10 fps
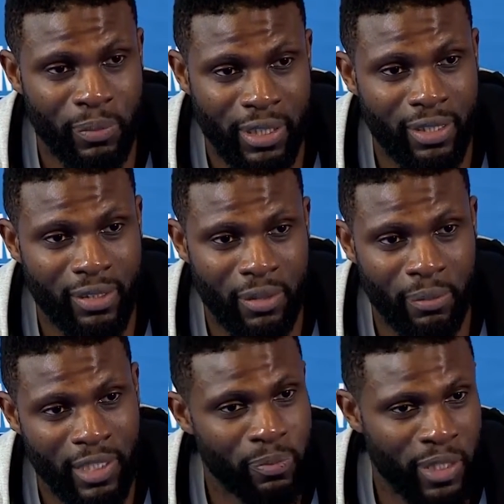be the
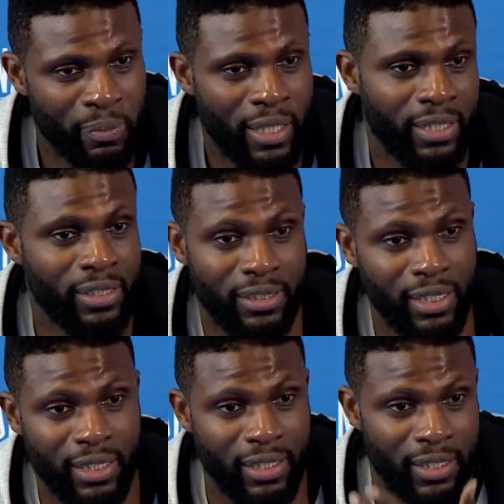best big man in
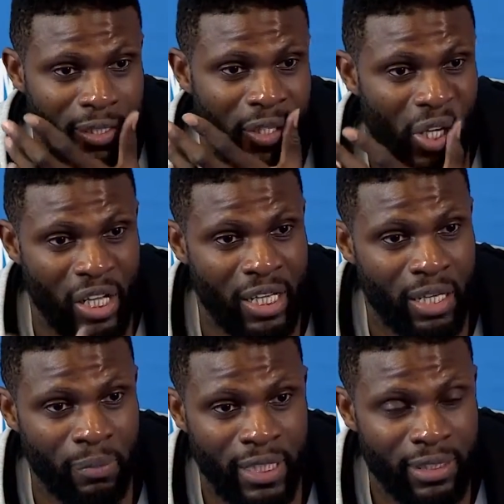this league.
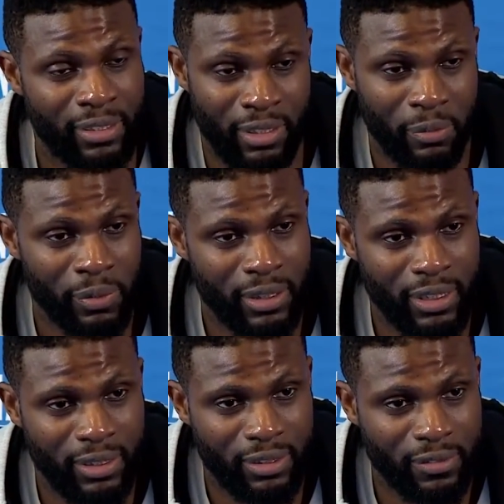I mean, at the center
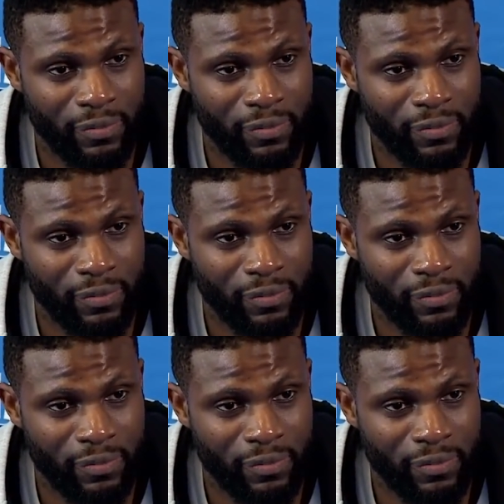position.